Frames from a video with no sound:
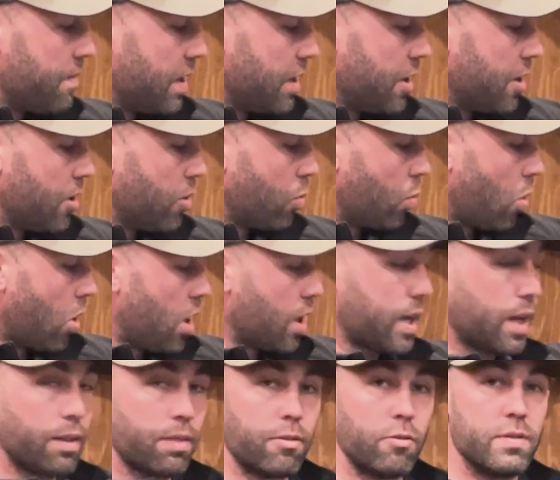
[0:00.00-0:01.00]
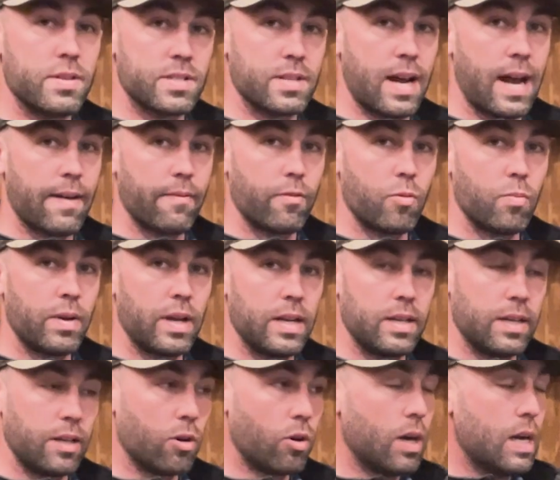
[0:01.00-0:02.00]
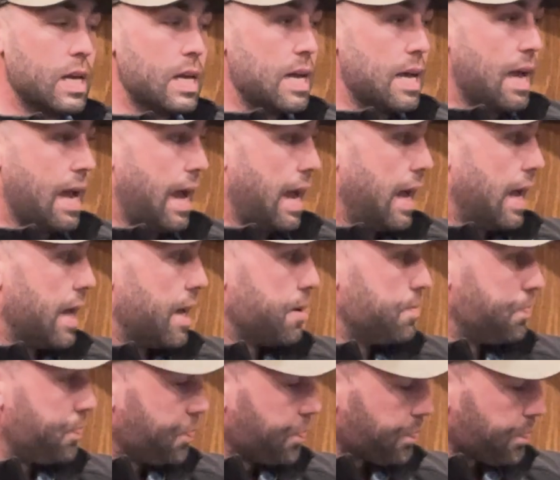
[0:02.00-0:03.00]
video walking through the snaffle bit deal. And